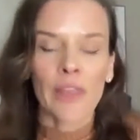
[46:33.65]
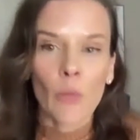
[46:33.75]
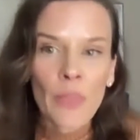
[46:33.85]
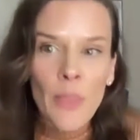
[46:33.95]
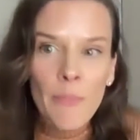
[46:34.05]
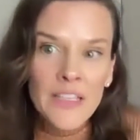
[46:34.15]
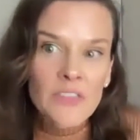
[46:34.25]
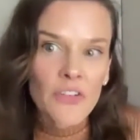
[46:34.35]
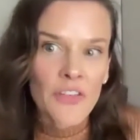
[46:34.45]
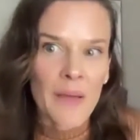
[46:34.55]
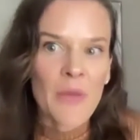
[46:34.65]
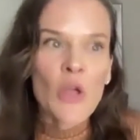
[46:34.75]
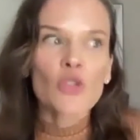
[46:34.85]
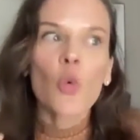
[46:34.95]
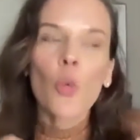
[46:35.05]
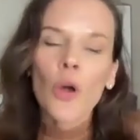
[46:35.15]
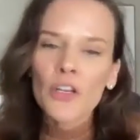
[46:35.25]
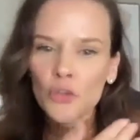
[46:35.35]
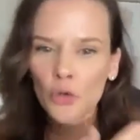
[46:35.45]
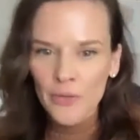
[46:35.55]
They want the best for them. So what
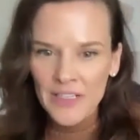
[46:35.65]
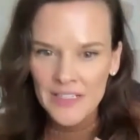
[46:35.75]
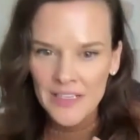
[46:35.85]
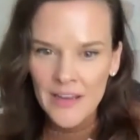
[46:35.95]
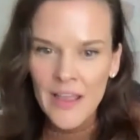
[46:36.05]
is your reason?